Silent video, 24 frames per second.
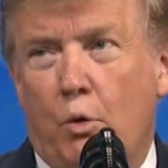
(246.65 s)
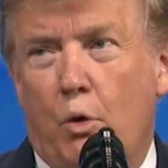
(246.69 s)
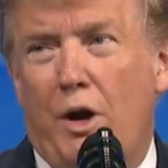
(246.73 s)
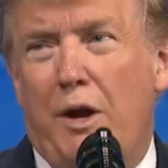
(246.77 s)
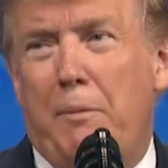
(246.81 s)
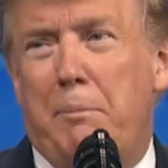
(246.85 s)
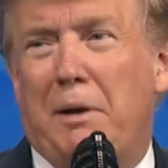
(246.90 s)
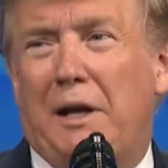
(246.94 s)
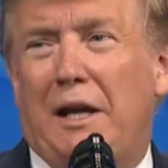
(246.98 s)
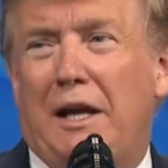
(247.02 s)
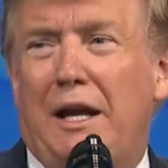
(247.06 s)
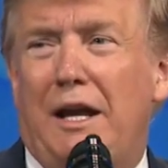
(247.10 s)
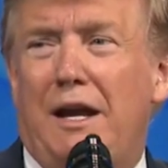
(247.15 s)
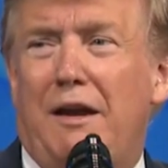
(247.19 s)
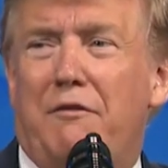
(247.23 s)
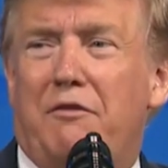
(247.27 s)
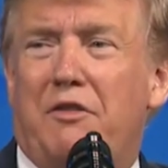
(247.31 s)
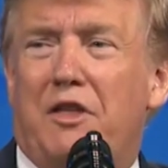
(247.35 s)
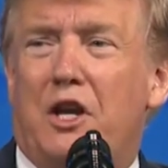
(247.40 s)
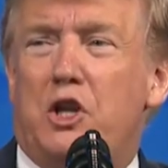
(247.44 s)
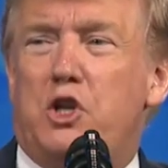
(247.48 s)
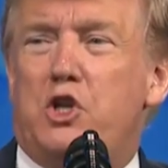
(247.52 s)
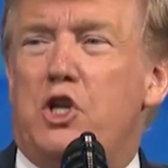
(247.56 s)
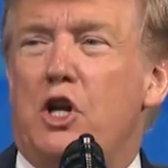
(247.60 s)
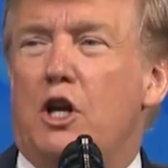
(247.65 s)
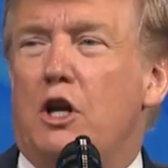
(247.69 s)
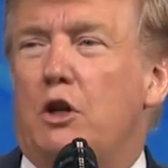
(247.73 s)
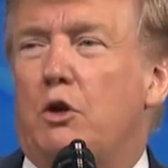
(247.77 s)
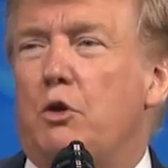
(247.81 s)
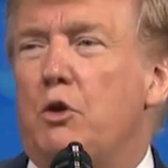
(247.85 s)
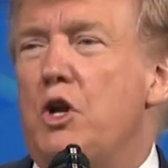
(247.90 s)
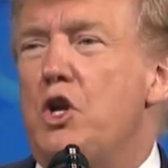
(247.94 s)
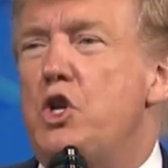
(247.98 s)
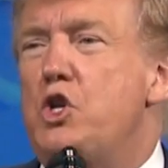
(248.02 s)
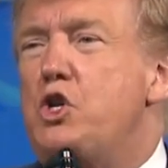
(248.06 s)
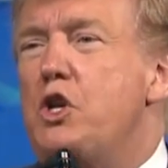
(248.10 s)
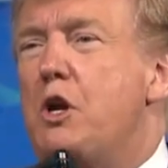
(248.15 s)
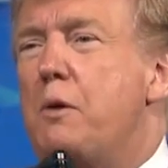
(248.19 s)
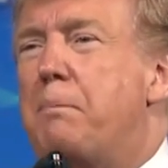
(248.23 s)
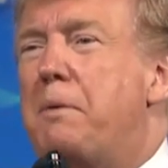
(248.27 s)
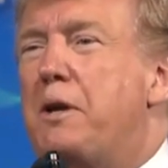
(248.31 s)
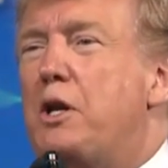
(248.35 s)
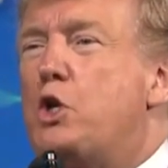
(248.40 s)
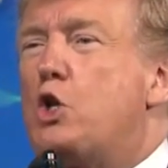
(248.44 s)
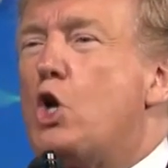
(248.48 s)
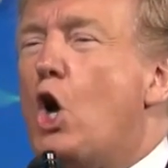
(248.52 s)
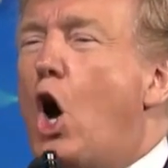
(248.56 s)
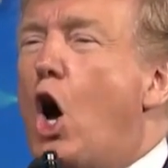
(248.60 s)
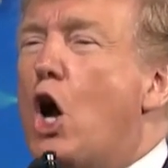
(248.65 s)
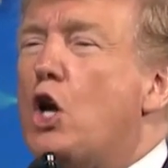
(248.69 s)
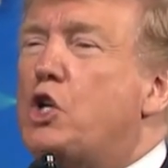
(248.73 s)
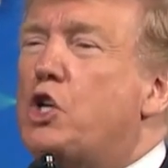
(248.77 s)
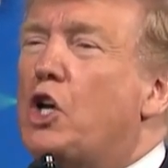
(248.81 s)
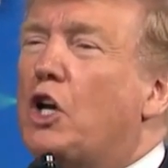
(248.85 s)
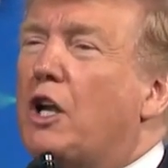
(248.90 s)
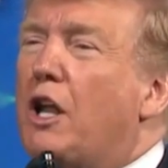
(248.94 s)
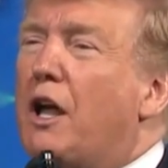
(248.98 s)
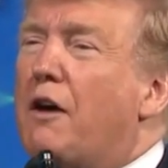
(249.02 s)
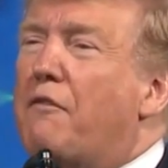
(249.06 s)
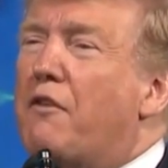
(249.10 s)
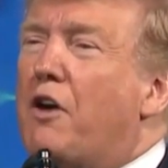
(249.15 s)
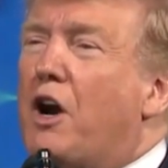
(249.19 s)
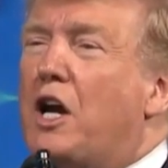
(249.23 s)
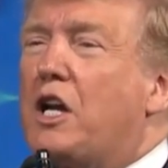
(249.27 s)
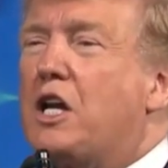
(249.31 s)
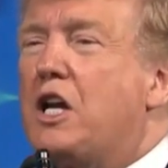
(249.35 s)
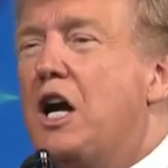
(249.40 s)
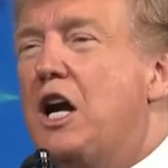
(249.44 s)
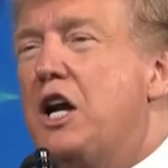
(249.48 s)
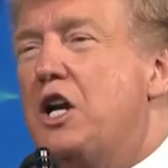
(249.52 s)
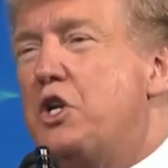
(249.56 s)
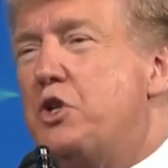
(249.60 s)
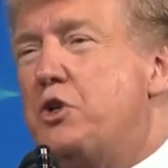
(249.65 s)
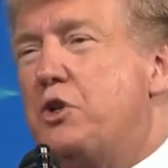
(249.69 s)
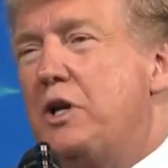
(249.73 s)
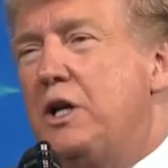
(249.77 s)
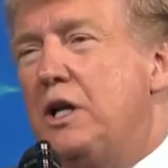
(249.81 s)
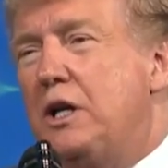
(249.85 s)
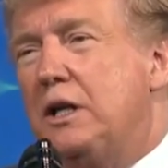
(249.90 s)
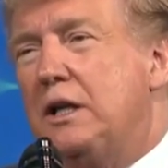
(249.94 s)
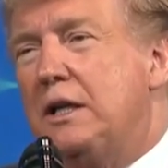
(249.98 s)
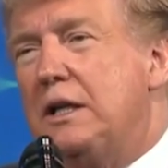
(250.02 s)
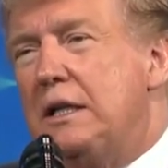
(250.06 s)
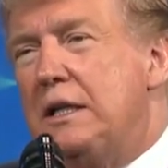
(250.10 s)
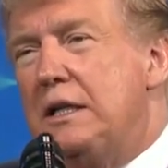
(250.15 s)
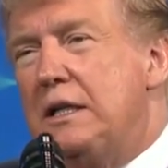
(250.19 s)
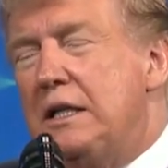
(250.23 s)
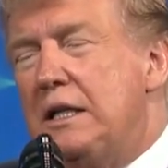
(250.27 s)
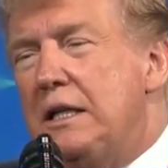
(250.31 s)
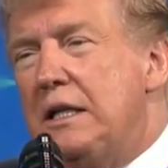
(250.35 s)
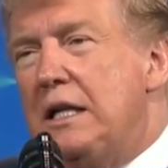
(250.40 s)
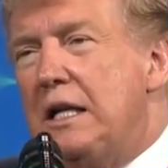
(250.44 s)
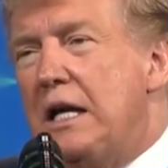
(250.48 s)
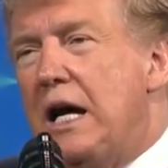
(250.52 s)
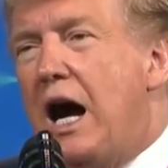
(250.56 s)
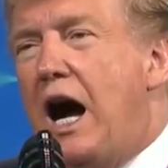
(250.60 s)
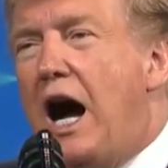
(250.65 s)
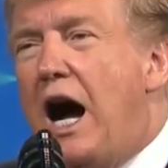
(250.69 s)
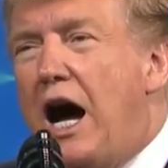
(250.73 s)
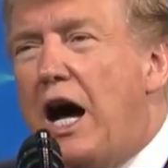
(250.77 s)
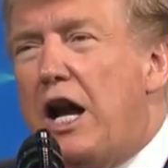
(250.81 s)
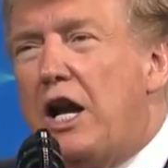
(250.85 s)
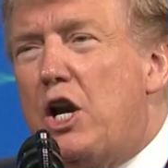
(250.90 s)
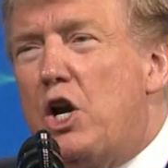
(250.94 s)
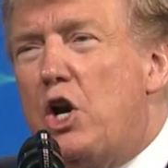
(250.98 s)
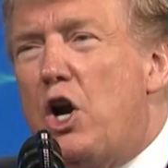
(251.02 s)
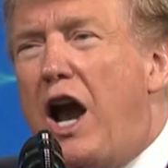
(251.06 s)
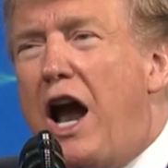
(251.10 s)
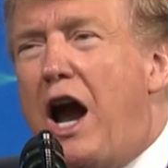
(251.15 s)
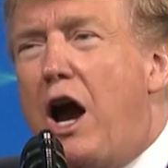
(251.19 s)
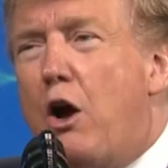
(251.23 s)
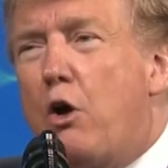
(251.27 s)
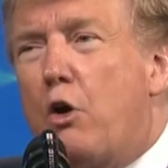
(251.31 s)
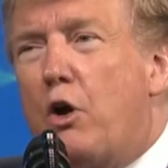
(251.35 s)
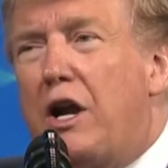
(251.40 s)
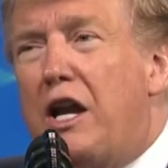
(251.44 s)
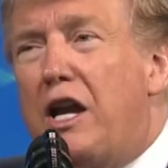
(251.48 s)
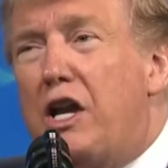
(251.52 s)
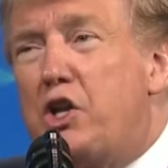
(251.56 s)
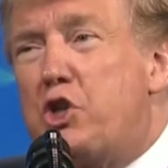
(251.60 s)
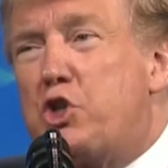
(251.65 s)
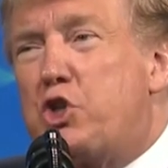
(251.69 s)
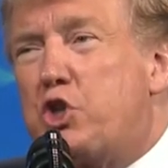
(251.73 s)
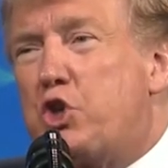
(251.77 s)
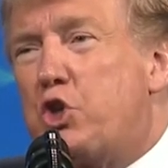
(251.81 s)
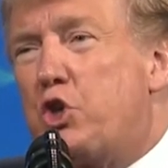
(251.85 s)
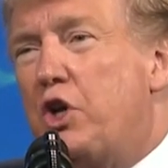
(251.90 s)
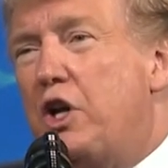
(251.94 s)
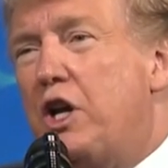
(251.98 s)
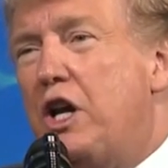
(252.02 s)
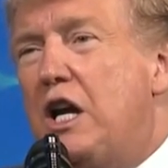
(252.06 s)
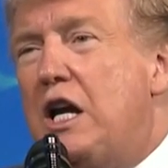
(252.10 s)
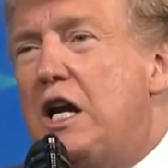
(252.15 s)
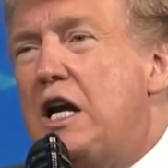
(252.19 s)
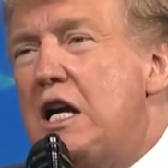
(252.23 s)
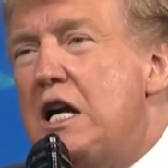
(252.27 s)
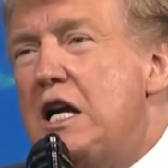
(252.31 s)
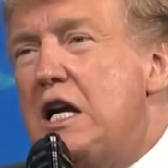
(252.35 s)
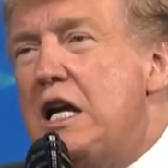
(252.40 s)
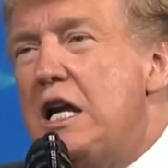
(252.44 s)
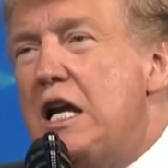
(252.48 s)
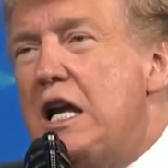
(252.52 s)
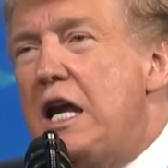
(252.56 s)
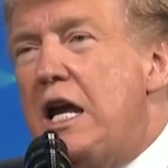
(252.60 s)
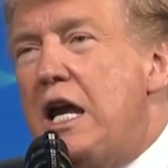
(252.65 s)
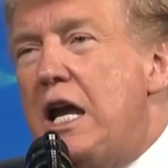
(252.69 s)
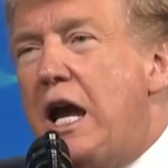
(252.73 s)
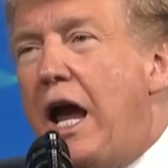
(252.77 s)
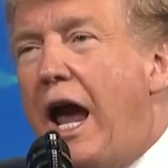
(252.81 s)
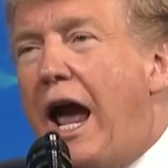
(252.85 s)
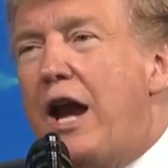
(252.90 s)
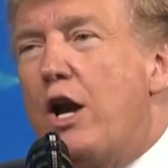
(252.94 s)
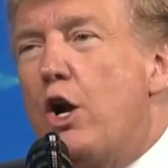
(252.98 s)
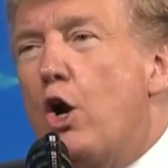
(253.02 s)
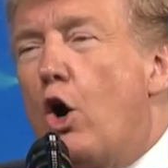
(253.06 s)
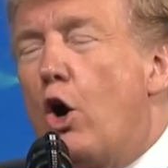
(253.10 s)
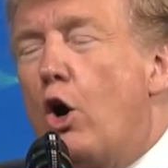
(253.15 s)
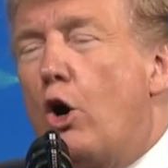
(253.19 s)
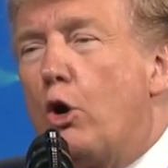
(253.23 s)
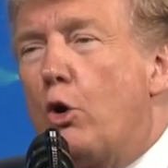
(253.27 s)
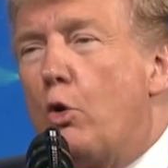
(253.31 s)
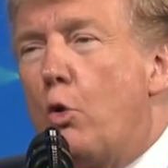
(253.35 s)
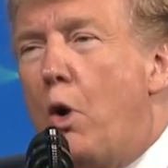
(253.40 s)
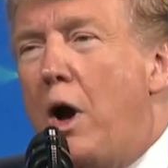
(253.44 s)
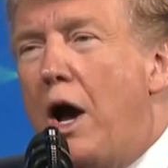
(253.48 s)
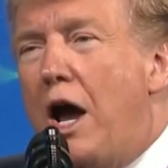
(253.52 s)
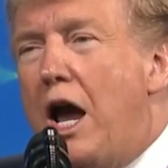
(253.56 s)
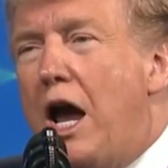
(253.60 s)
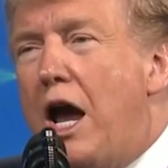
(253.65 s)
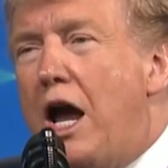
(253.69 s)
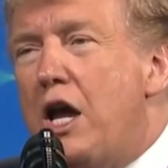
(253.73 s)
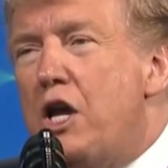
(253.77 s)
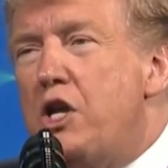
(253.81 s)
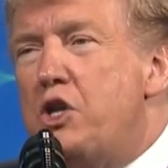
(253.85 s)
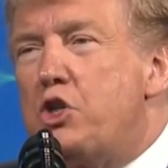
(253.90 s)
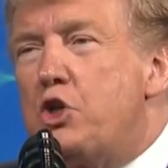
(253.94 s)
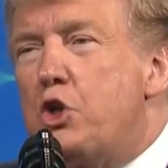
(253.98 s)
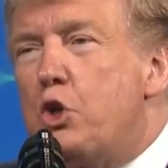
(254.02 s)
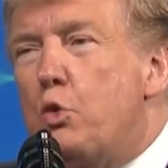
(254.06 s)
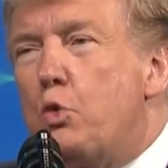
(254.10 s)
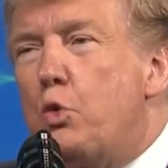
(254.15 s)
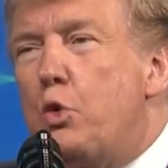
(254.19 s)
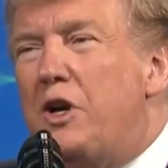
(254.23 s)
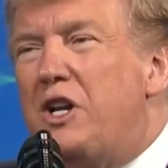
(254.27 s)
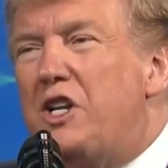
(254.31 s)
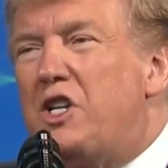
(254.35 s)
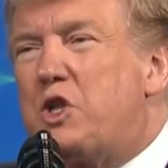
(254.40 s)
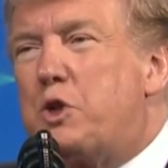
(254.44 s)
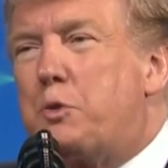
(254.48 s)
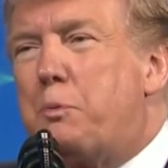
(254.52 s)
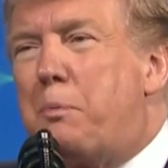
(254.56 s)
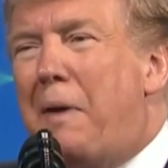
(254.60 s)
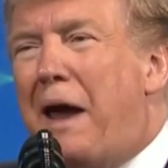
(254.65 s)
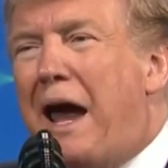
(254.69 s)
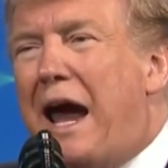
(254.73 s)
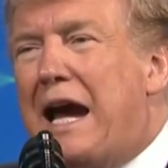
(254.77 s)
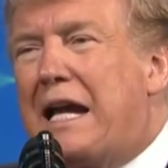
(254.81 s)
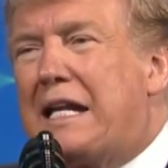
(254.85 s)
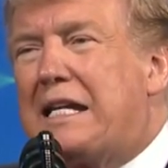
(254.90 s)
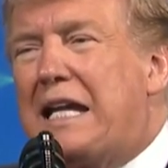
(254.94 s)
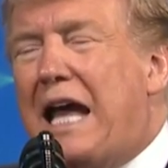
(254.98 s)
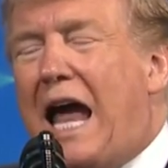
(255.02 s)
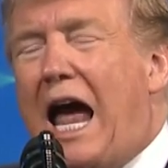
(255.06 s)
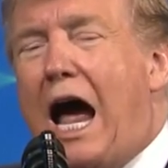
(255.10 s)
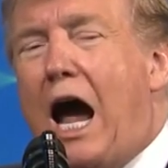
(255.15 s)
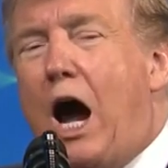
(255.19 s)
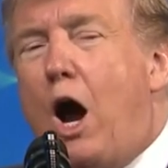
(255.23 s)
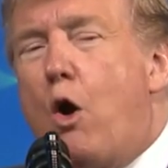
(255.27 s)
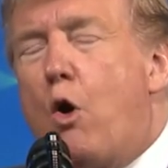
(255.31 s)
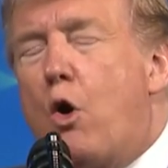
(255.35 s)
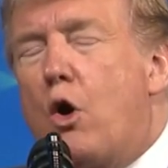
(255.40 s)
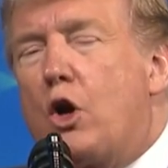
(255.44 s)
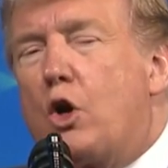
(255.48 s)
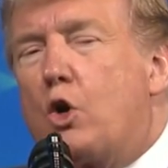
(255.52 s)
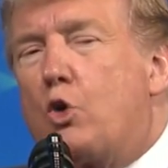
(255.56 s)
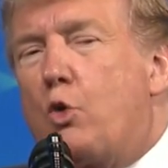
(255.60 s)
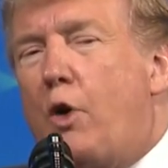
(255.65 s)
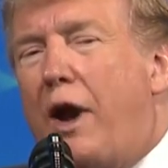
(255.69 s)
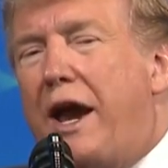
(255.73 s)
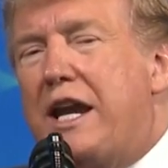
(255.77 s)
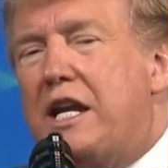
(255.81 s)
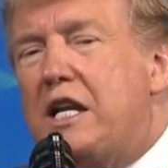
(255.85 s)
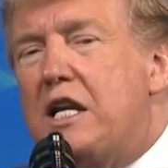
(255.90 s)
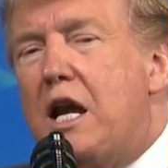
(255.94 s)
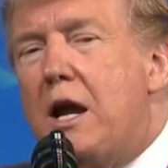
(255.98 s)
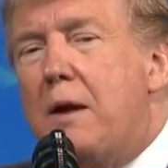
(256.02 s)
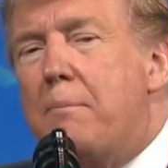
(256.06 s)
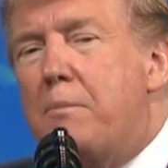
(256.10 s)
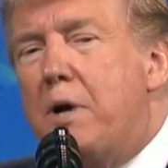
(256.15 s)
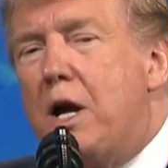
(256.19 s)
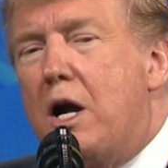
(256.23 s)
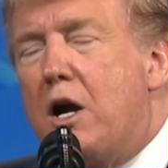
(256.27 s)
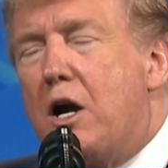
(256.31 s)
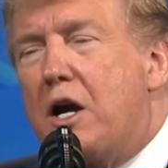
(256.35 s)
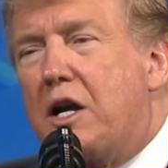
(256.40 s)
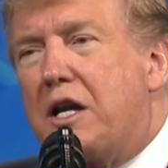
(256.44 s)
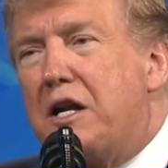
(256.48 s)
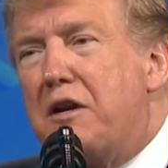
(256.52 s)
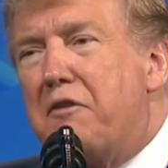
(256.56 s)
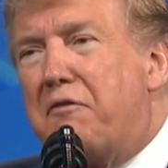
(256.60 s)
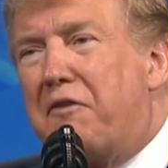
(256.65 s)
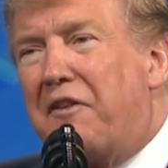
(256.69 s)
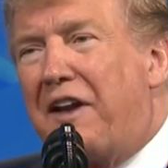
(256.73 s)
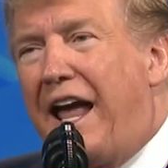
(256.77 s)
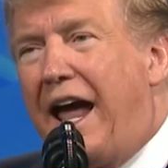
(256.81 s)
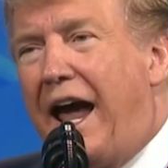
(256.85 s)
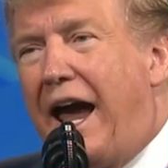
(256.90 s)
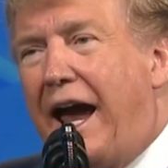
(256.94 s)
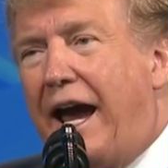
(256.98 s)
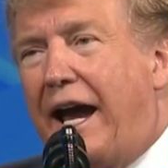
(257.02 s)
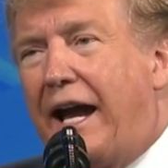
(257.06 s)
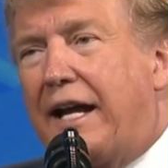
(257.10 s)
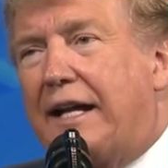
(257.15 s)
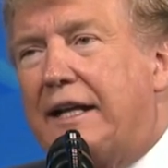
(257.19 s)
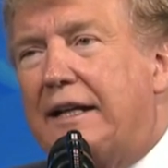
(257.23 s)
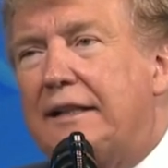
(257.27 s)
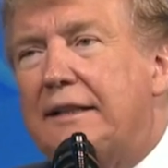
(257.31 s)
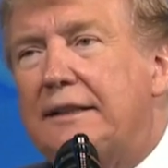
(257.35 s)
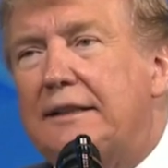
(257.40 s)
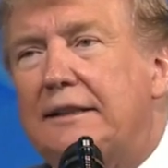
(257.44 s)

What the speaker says: We believe that children should be taught to love our country, honor our history, and always respect our great American flag.